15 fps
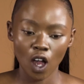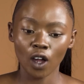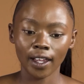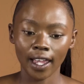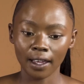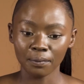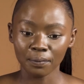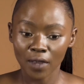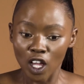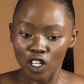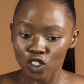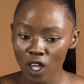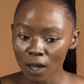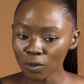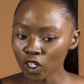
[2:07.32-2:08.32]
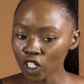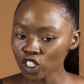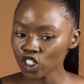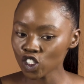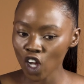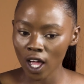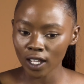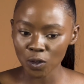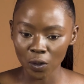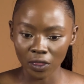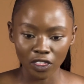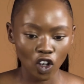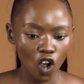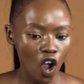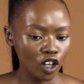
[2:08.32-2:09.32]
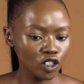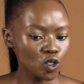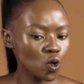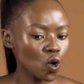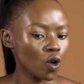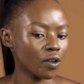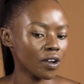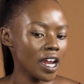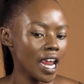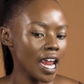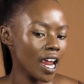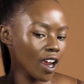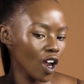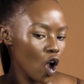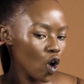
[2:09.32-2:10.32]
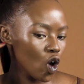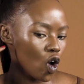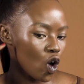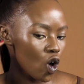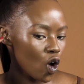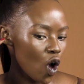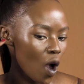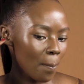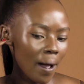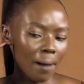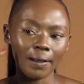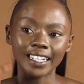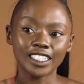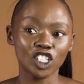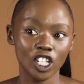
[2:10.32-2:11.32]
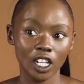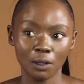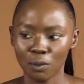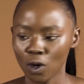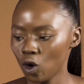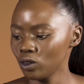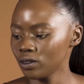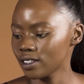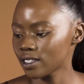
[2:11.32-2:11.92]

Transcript: Okay, so I'm going to start with the contouring by my cheekbones.